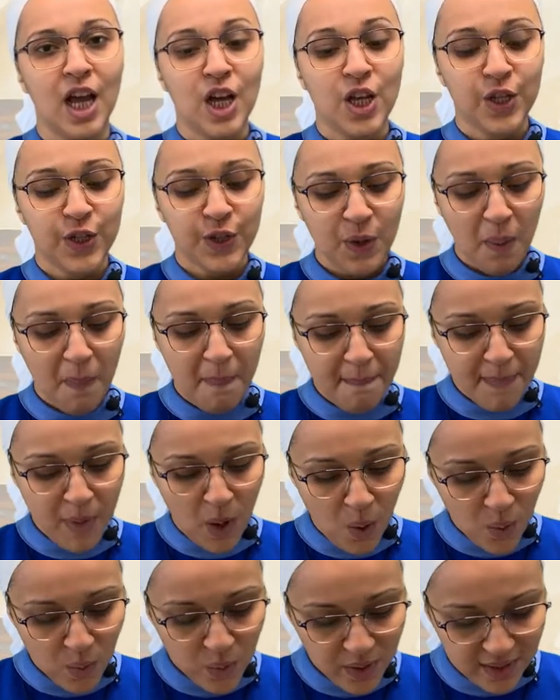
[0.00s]
So
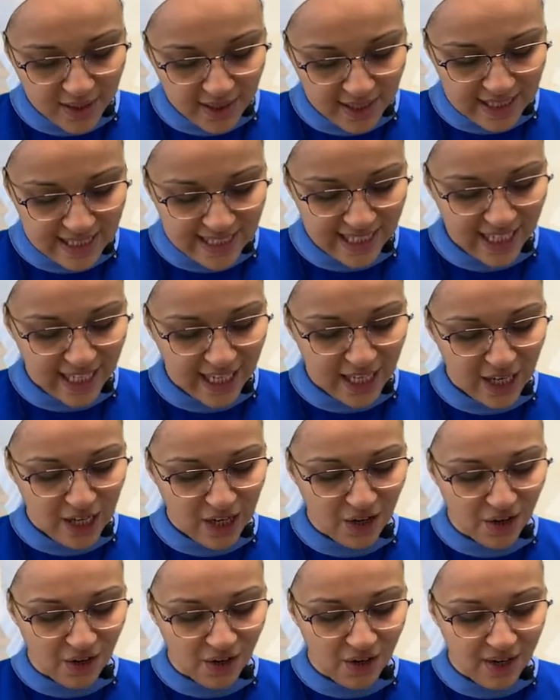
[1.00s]
Moses
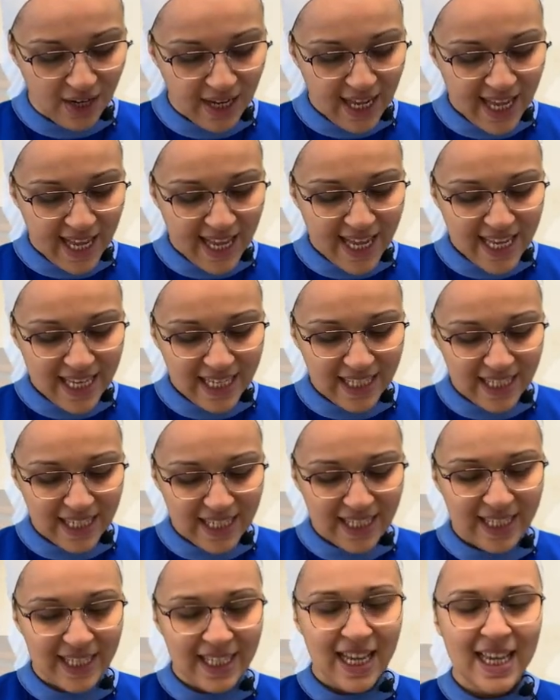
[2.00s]
here is
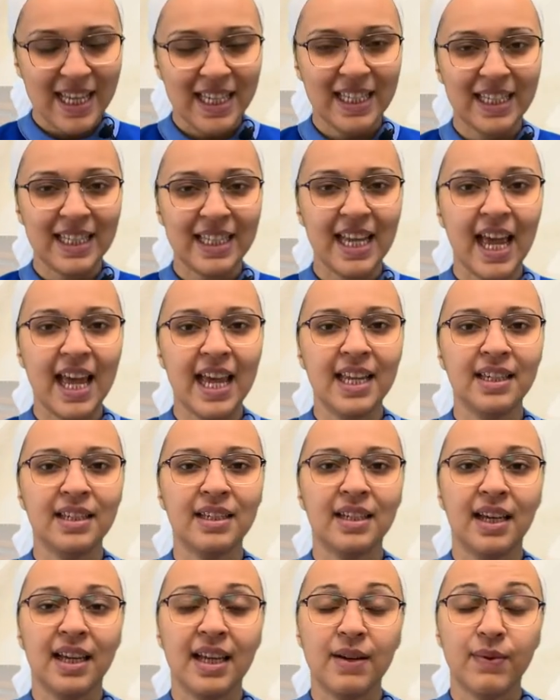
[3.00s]
this sent
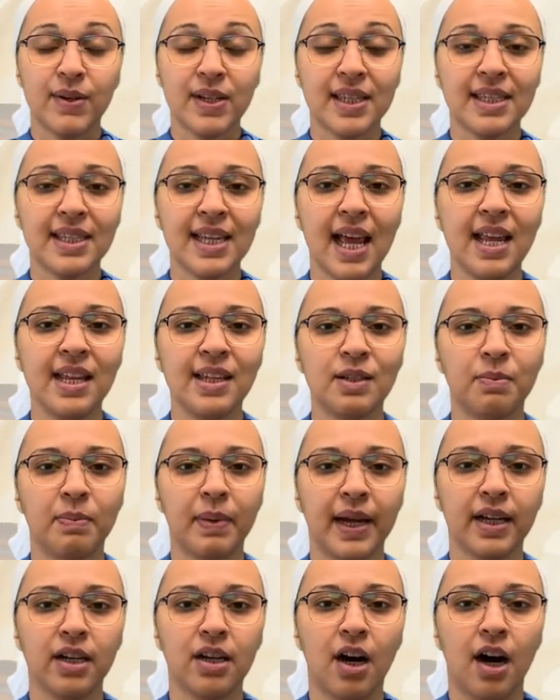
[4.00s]
was sent
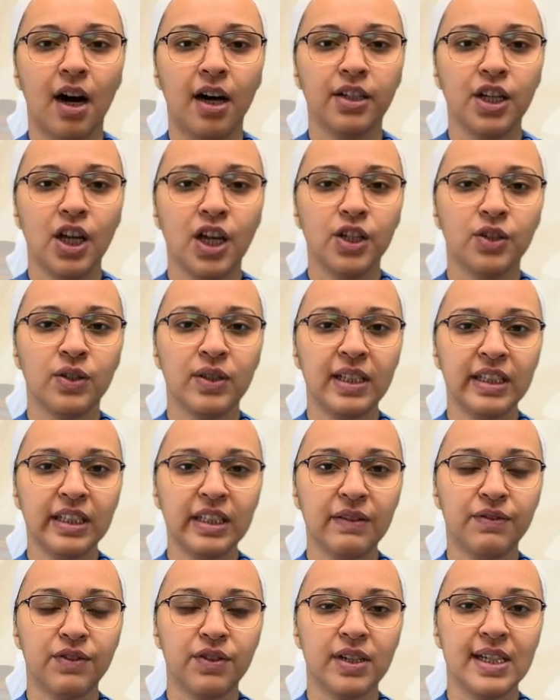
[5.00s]
by God to
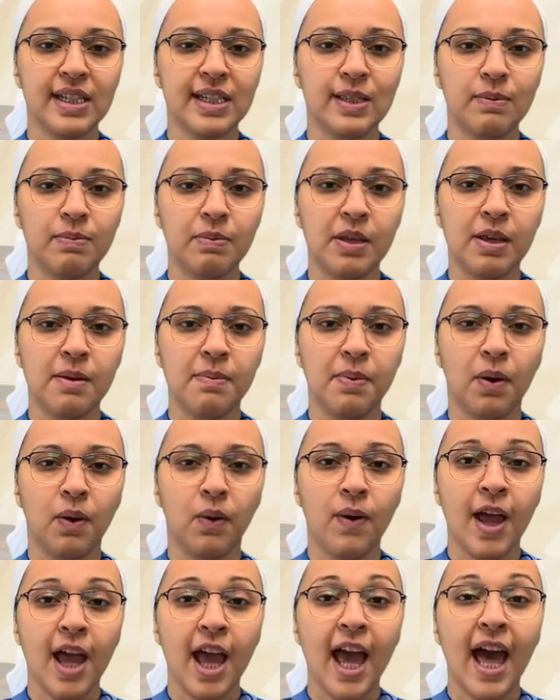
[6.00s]
deliver his
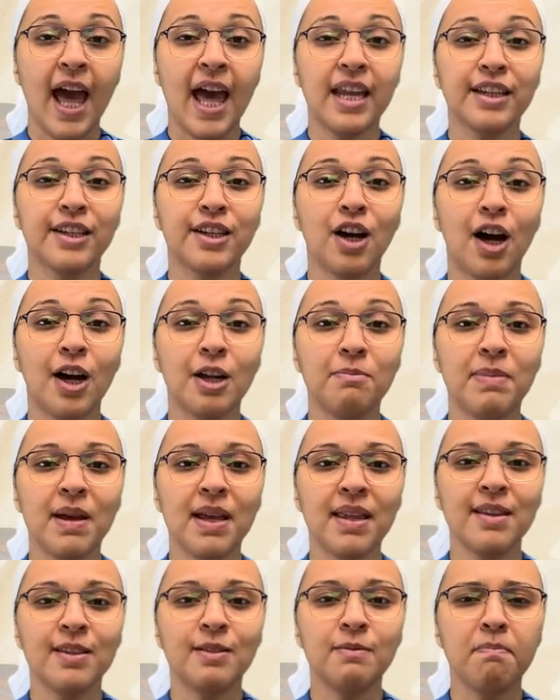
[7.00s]
people and God
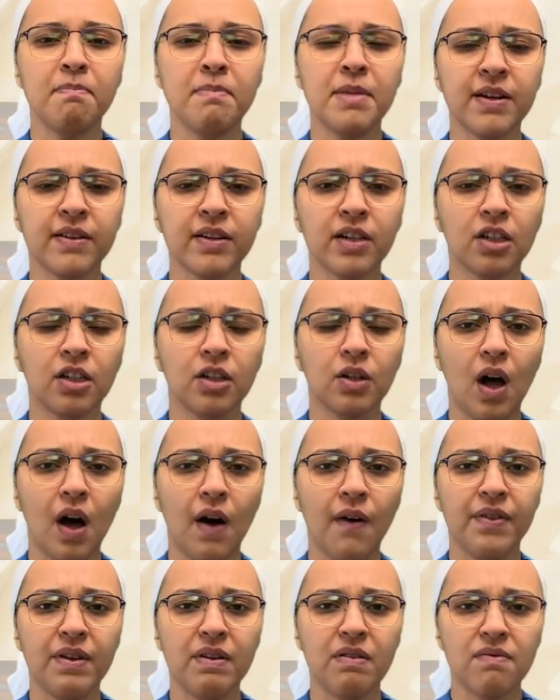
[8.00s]
made this miracle
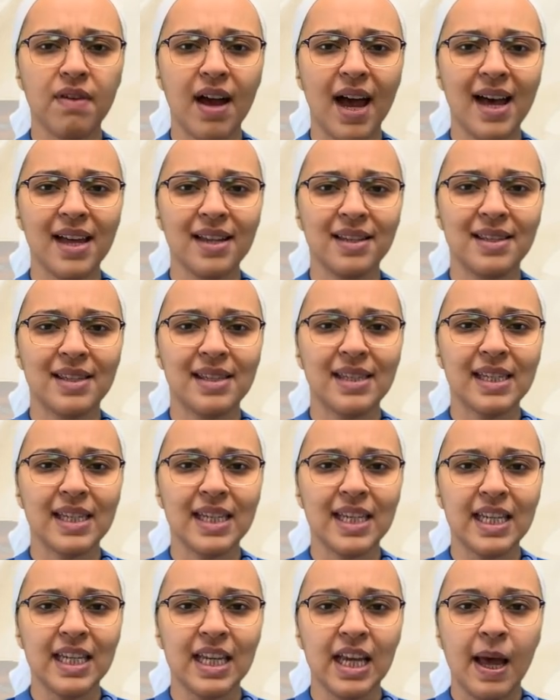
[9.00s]
of the Red
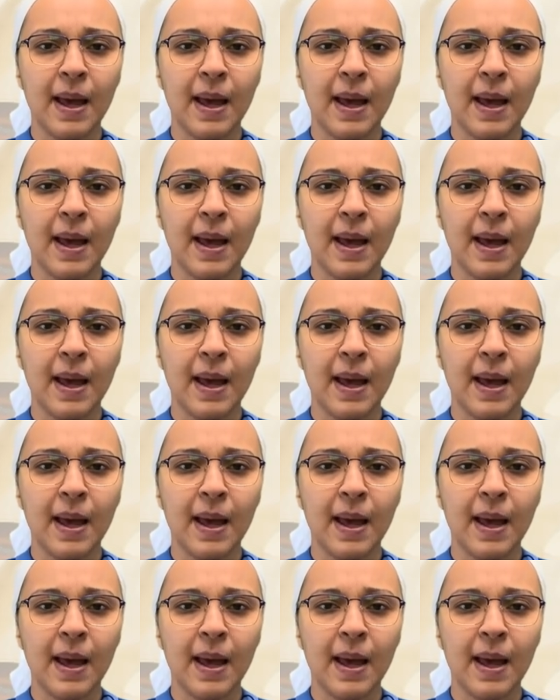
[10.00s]
Sea